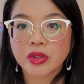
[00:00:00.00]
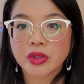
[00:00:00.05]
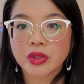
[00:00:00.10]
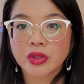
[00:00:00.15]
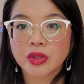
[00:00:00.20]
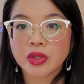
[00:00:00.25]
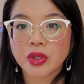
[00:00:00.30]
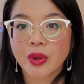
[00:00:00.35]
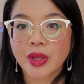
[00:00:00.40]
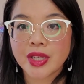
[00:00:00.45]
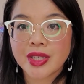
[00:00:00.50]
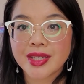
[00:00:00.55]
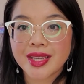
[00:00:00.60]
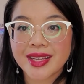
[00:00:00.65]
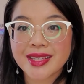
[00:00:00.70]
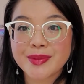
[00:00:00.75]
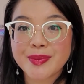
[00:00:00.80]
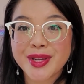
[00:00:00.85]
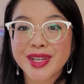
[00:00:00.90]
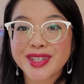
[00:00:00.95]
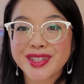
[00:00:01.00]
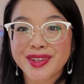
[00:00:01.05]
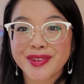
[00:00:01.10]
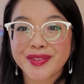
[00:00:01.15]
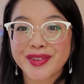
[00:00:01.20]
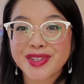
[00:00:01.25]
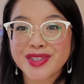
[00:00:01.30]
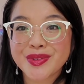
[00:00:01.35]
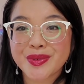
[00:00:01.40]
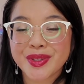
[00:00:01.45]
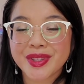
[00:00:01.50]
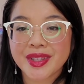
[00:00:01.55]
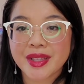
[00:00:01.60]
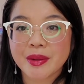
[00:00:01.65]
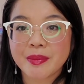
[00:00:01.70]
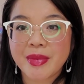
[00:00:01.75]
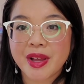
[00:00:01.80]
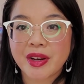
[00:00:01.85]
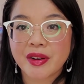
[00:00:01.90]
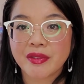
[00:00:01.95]
So it does make a difference with the
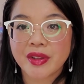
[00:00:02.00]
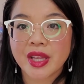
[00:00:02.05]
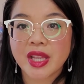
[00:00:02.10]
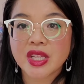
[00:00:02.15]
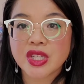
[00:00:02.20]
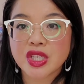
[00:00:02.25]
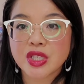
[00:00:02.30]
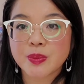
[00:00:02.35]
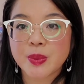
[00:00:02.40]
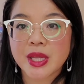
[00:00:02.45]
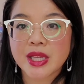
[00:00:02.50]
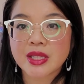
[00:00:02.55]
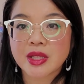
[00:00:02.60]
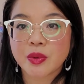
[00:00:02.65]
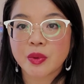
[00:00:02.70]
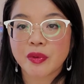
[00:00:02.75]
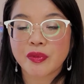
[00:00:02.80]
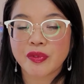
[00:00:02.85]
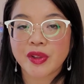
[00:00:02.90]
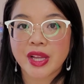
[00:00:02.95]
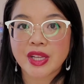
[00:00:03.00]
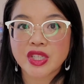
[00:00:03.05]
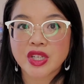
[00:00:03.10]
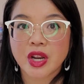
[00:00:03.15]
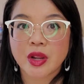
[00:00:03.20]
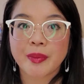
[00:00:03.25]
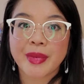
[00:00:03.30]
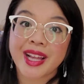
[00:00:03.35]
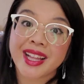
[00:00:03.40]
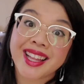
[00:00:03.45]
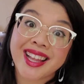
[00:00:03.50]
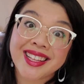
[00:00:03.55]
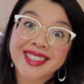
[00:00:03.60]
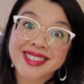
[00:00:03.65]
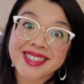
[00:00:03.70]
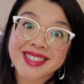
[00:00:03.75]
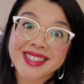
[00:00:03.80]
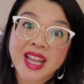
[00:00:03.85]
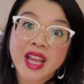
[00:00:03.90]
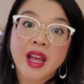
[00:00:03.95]
amount of light. It's just because of the reflection on my
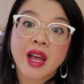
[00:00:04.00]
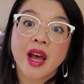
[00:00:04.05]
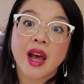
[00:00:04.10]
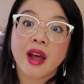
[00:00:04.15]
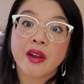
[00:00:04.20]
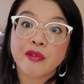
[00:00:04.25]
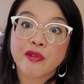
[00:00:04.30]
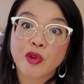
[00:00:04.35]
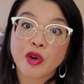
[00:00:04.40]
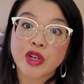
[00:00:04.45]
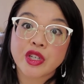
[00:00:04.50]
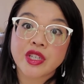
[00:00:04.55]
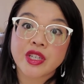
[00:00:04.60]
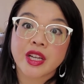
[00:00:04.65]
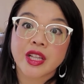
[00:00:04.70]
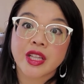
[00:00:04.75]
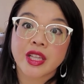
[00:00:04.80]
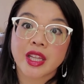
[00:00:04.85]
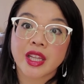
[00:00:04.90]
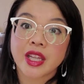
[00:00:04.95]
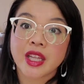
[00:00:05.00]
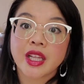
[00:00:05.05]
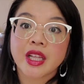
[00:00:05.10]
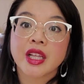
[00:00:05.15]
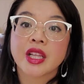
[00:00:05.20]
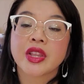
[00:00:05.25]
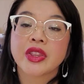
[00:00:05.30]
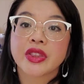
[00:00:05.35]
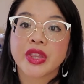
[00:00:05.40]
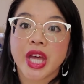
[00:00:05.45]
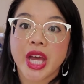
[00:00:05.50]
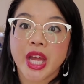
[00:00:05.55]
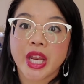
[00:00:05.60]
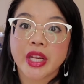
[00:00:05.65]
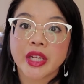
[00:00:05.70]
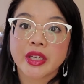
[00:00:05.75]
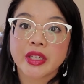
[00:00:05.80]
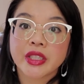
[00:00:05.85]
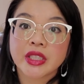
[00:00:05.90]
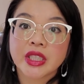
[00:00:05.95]
glasses. Unfortunately, that
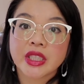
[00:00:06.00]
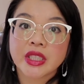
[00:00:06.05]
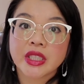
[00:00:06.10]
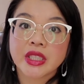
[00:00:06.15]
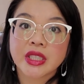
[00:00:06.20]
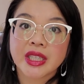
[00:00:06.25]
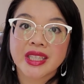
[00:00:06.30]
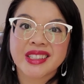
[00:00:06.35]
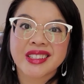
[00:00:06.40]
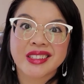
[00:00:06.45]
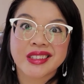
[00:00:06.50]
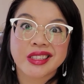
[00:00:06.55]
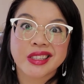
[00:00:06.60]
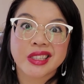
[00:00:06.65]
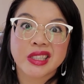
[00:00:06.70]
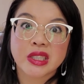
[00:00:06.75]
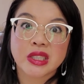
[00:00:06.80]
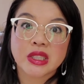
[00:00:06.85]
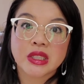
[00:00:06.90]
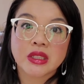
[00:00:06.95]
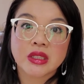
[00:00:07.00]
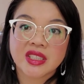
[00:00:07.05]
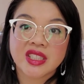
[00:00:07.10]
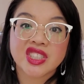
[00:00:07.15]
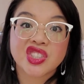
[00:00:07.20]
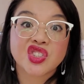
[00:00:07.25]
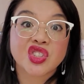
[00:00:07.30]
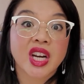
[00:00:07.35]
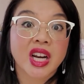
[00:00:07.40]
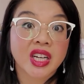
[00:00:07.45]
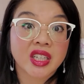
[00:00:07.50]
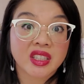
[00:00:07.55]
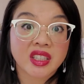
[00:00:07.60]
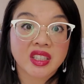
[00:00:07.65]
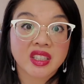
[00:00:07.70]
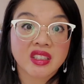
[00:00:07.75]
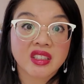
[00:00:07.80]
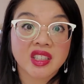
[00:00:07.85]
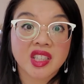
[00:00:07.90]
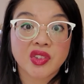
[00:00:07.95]
is a little
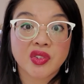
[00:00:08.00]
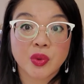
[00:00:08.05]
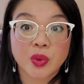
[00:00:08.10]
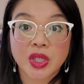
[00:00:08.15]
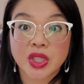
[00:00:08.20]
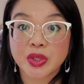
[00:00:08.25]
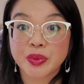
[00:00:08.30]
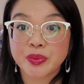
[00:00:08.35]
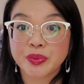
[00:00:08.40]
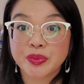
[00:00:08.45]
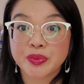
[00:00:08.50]
distracting, if you will.